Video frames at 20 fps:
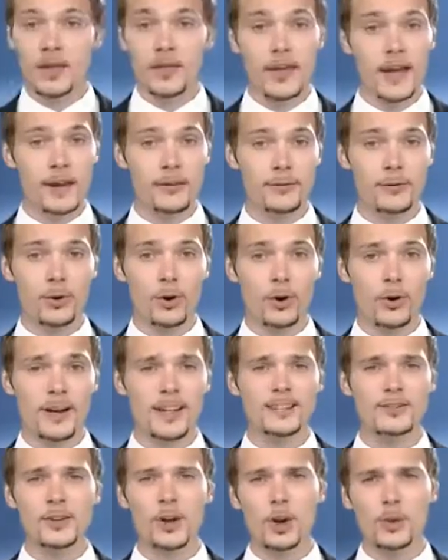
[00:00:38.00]
Therefore,
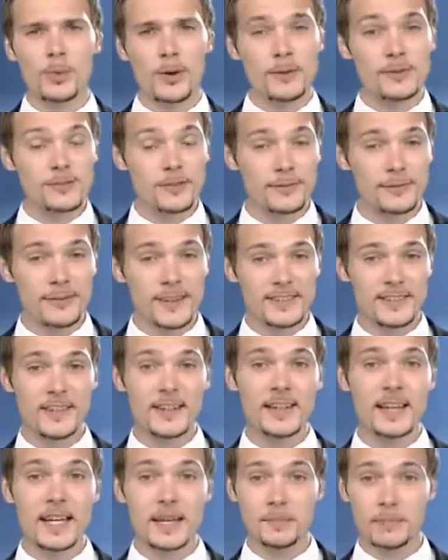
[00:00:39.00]
it's almost
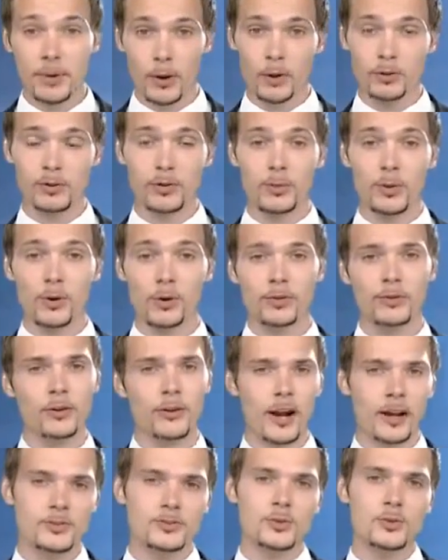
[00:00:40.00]
physically impossible for
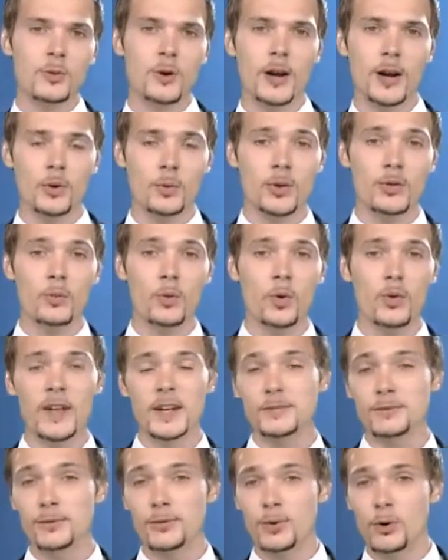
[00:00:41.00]
us to work with more
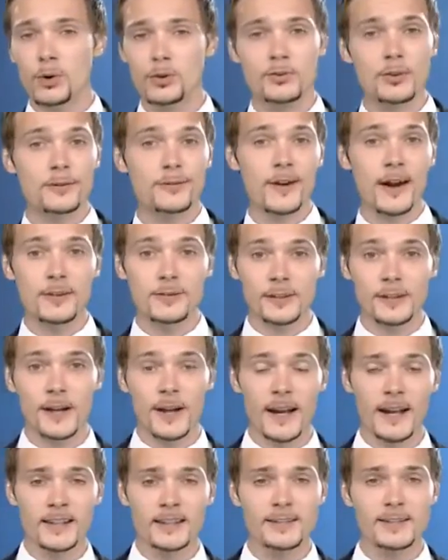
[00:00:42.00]
than four to five
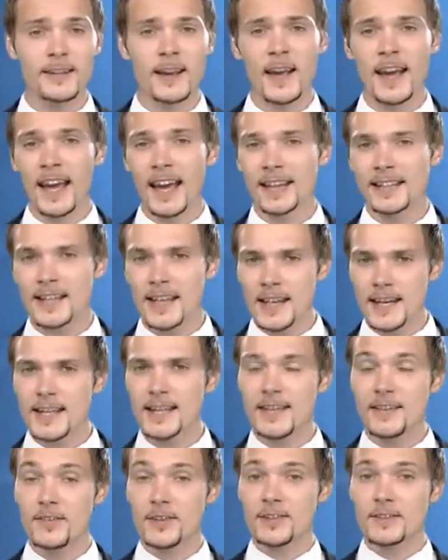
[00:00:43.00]
clients at any
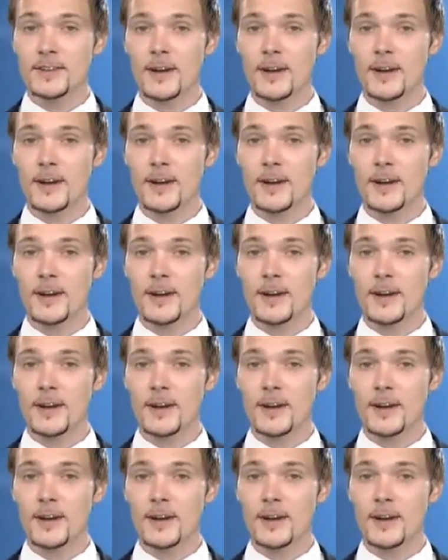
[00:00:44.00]
given